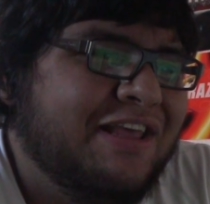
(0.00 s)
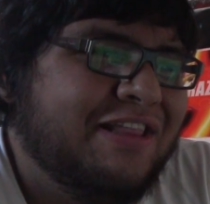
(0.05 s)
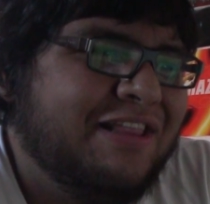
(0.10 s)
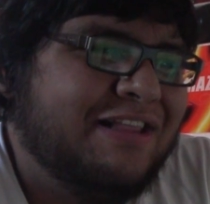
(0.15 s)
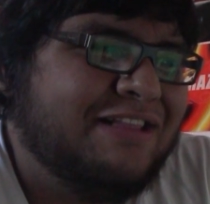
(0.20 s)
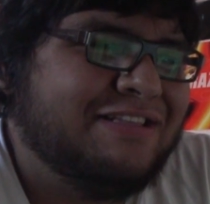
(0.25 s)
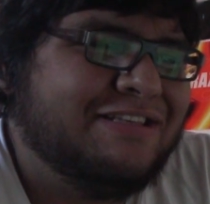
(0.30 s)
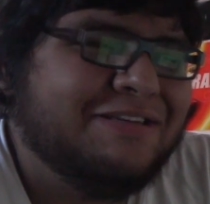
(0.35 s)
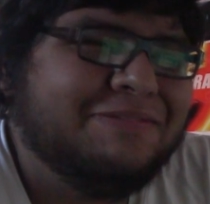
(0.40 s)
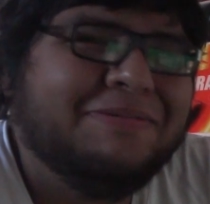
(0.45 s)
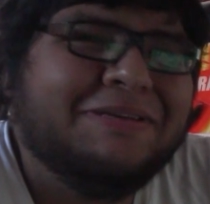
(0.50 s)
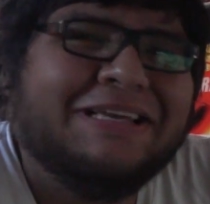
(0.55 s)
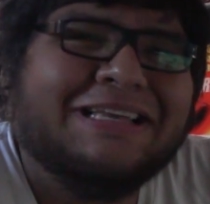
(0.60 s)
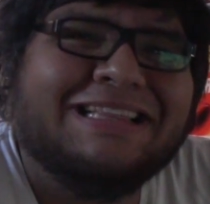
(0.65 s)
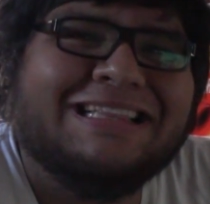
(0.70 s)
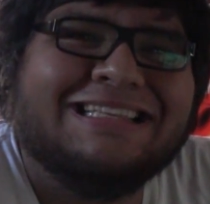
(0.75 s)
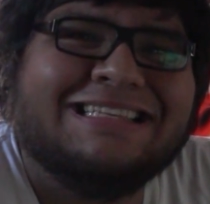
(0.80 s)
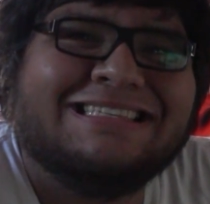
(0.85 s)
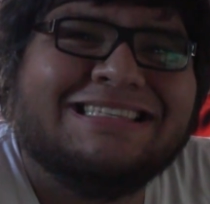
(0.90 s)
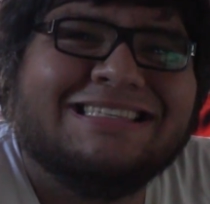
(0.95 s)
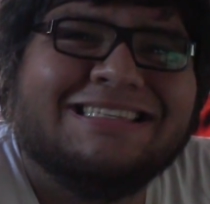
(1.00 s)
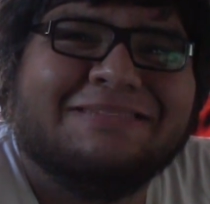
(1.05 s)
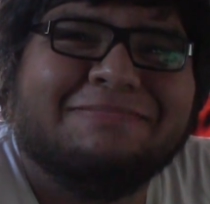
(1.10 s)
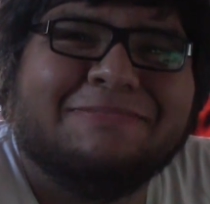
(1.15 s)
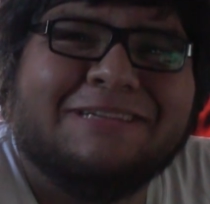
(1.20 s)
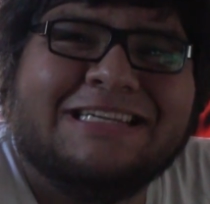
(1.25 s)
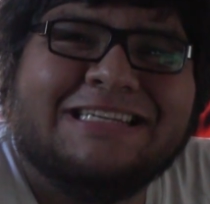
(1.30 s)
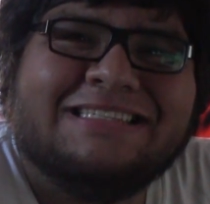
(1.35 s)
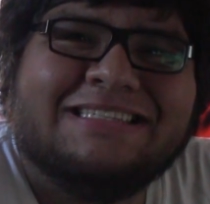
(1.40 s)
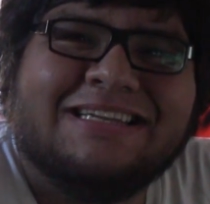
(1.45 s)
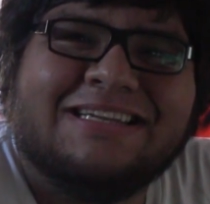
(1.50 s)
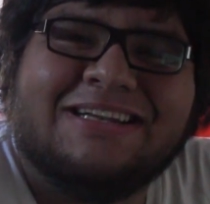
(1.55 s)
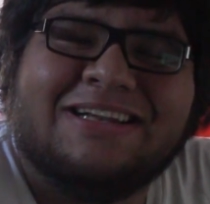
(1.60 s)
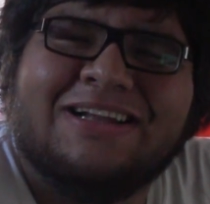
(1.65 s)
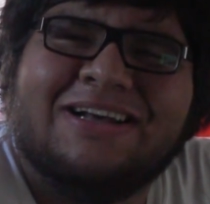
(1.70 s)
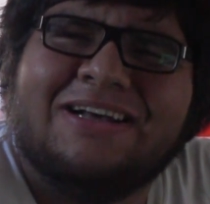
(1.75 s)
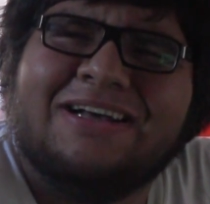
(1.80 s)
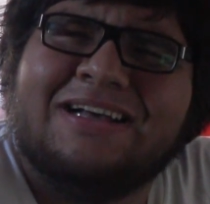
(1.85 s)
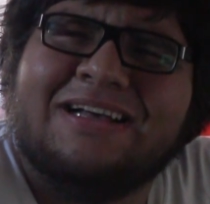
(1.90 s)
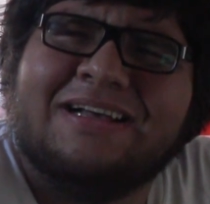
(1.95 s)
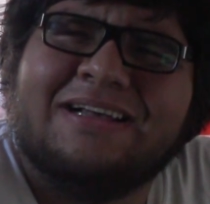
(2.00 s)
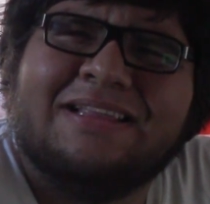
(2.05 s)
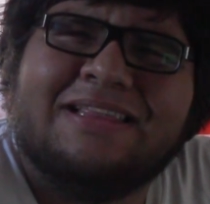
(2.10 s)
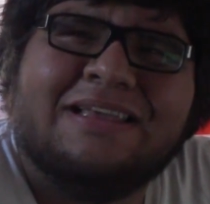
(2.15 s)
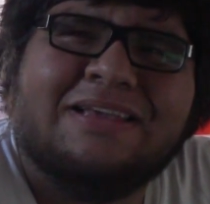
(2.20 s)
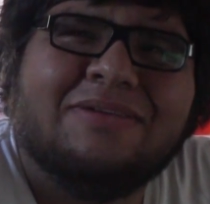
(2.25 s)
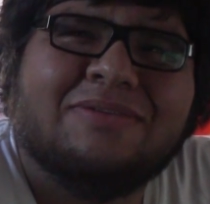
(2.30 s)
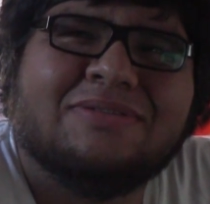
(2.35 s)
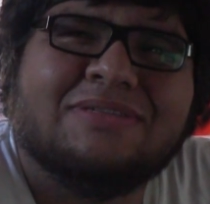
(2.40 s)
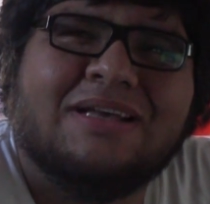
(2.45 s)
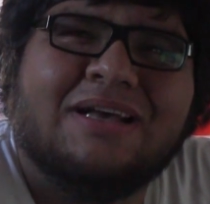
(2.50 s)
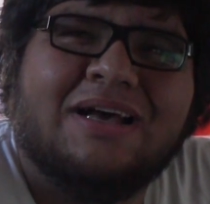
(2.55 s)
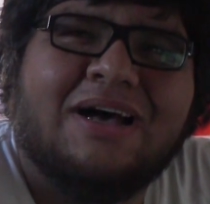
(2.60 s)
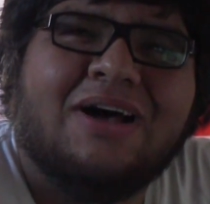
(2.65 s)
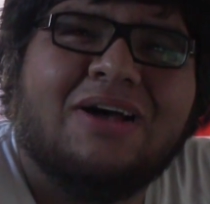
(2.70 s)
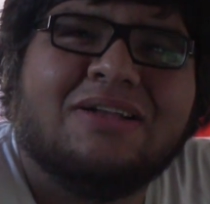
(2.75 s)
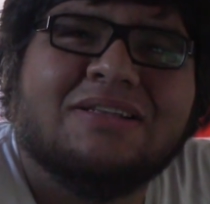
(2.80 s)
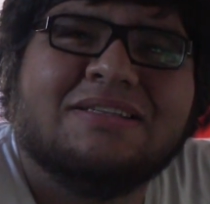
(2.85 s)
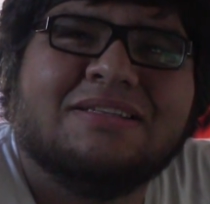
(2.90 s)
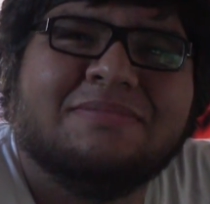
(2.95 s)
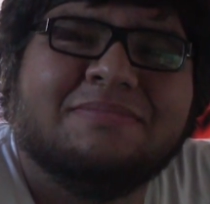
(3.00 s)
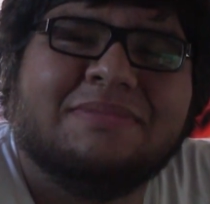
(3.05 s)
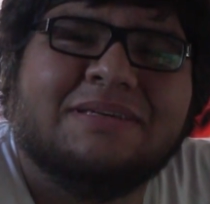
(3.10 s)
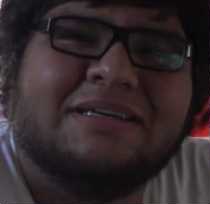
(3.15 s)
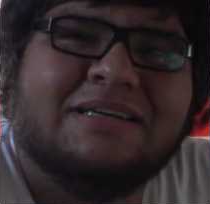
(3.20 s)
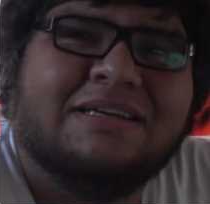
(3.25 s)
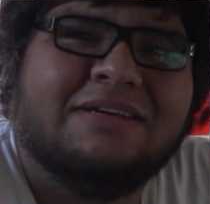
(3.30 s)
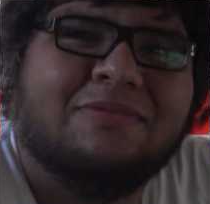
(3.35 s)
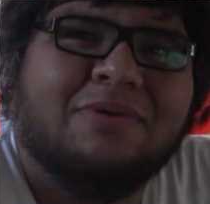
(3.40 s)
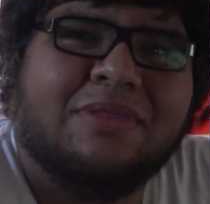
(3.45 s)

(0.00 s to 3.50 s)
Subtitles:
they took me in this Nissan, I think it was an Altima,